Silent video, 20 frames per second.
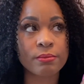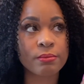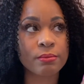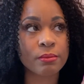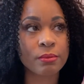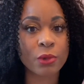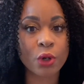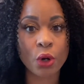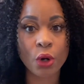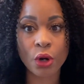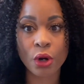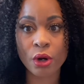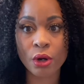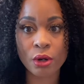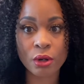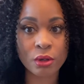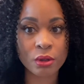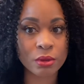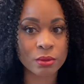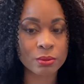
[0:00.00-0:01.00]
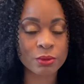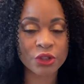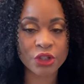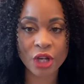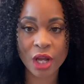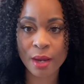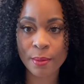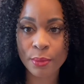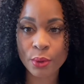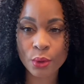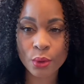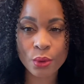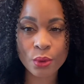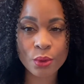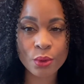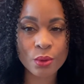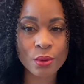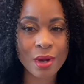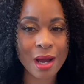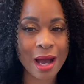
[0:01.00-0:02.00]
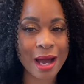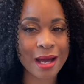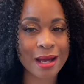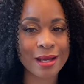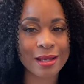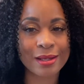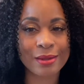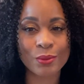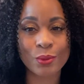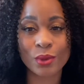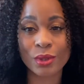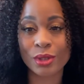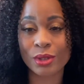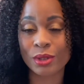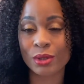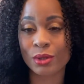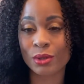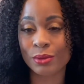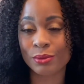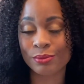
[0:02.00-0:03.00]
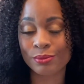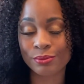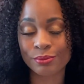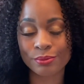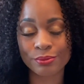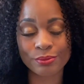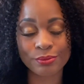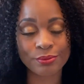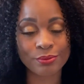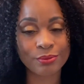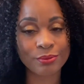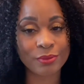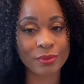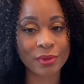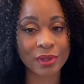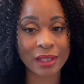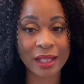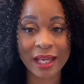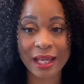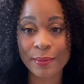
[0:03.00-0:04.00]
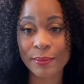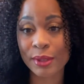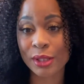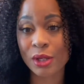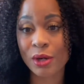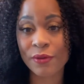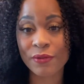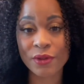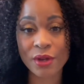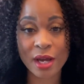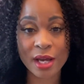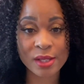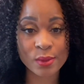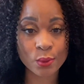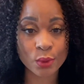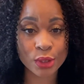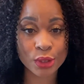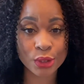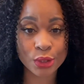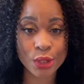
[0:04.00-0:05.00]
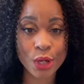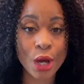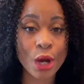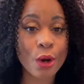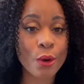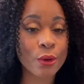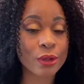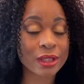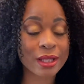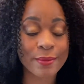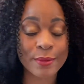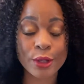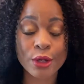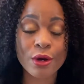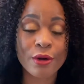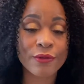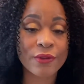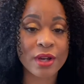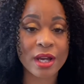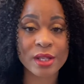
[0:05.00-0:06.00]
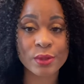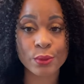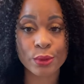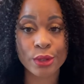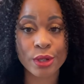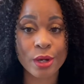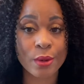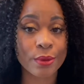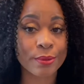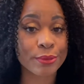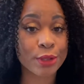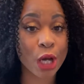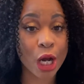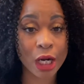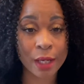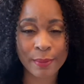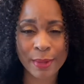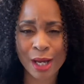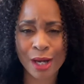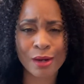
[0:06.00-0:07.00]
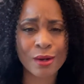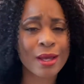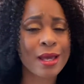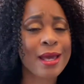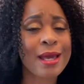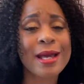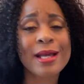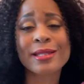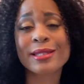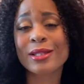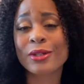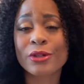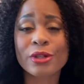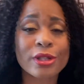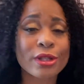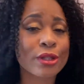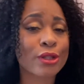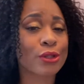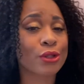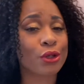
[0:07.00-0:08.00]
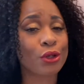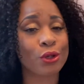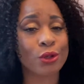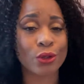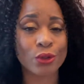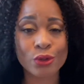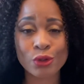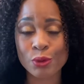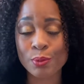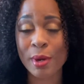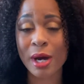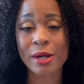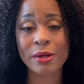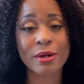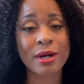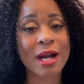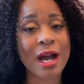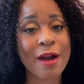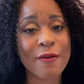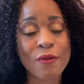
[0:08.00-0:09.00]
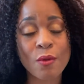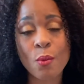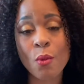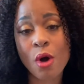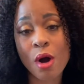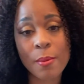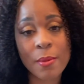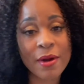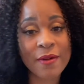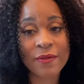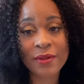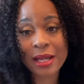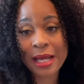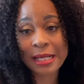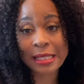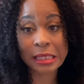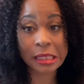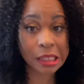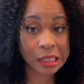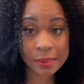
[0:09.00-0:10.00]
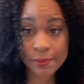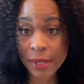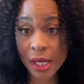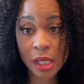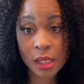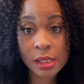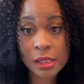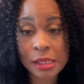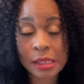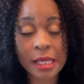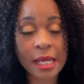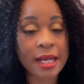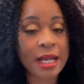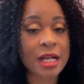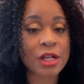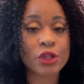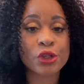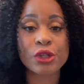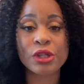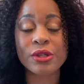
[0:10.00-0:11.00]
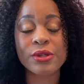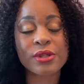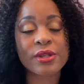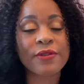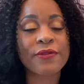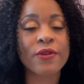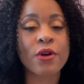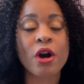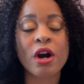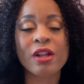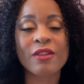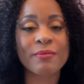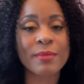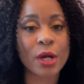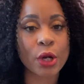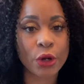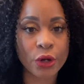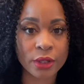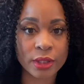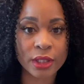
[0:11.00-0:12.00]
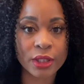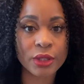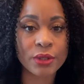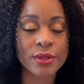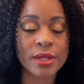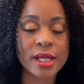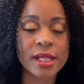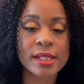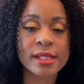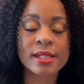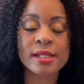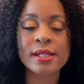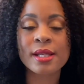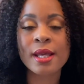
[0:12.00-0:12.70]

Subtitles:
curl shampoo. I will link it below if you guys want to know, or let me know if you guys want to know what I'm talking about. It's literally this huge bottle I got from Walmart for like $6, and I just use it for all of my curly units.